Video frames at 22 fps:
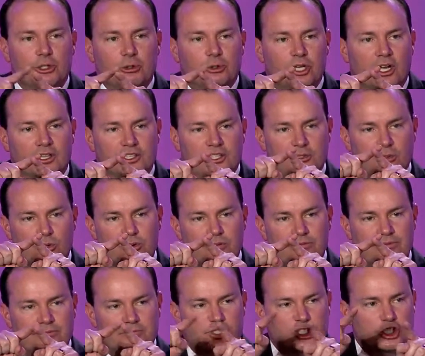Utah. It's sort
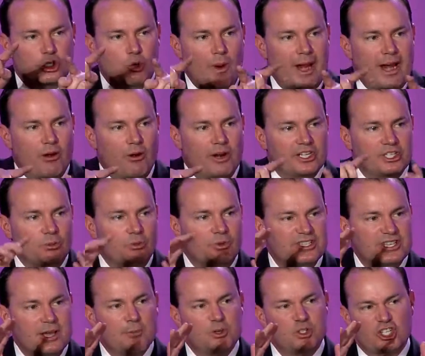of squarish, it
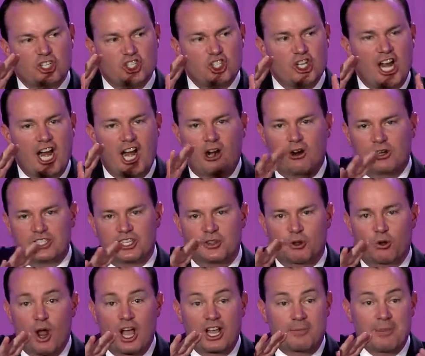resembles a chair, it's in
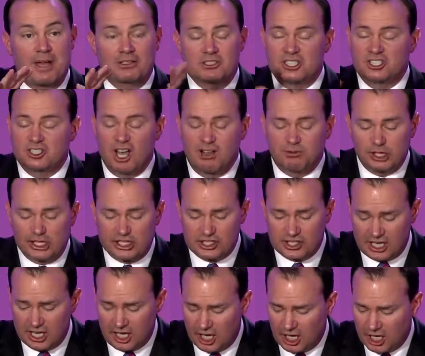the Rocky Mountains, lovely
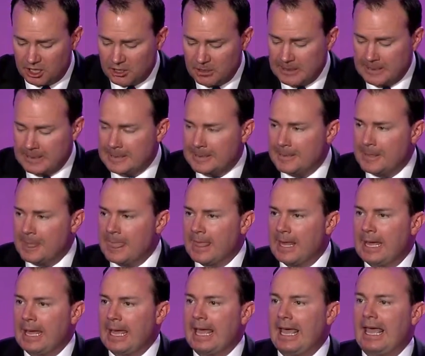skiing.
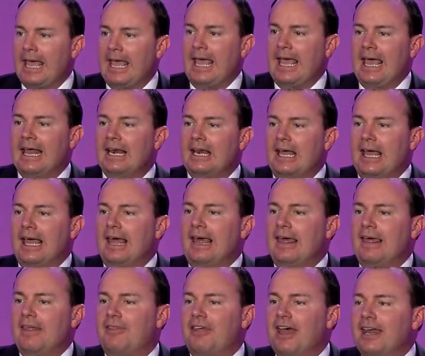And uh,
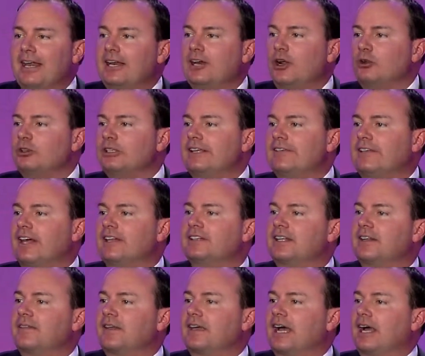then and only then
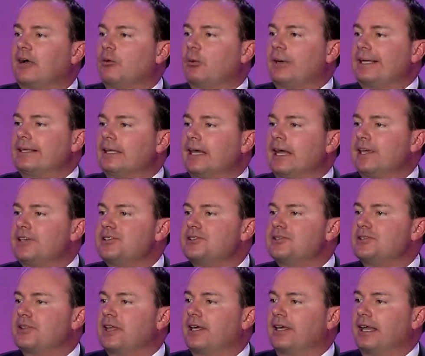did the guy
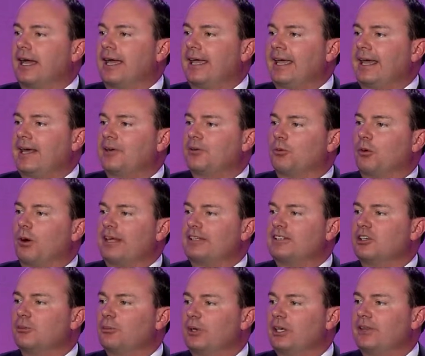realize that I had the right
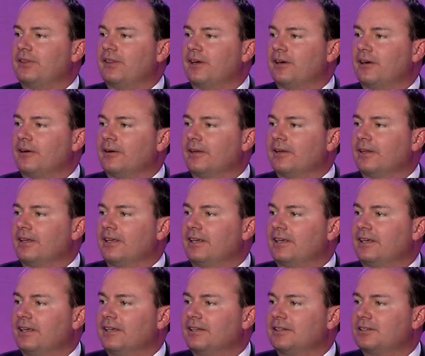to be there, and
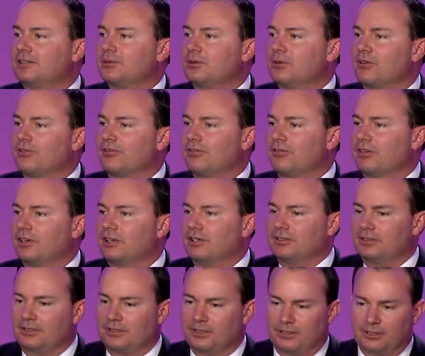he had sort of,
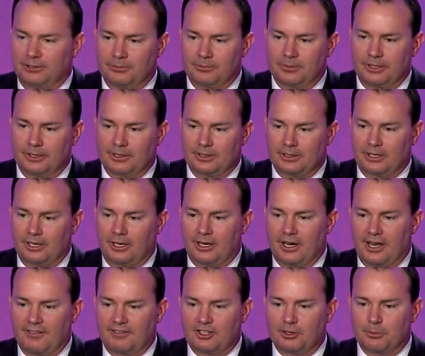uh, you know, uh,
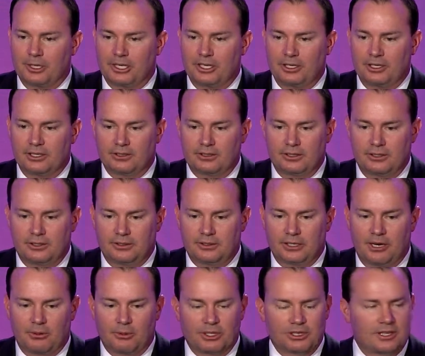gone after me, uh,
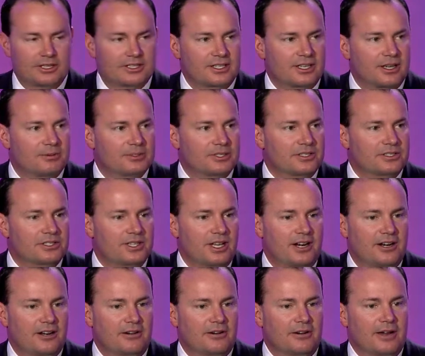not realizing I was a
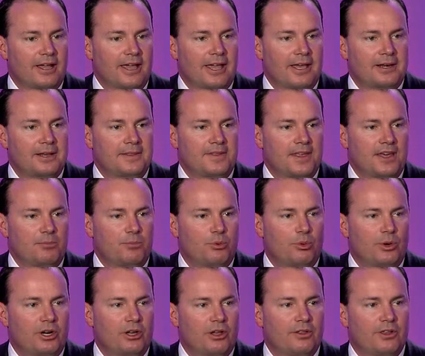senator. And at that
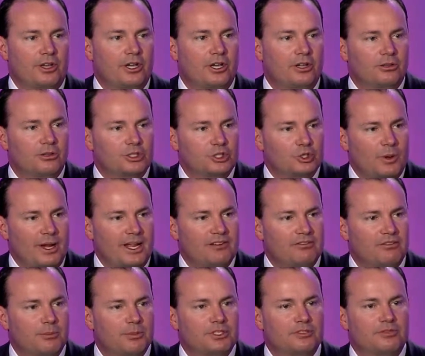point, all the color drained
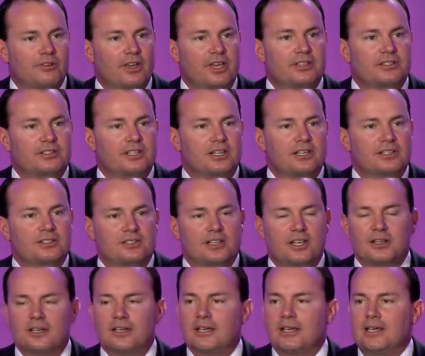from his face, and he
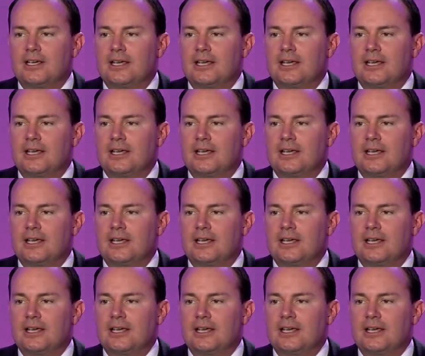said,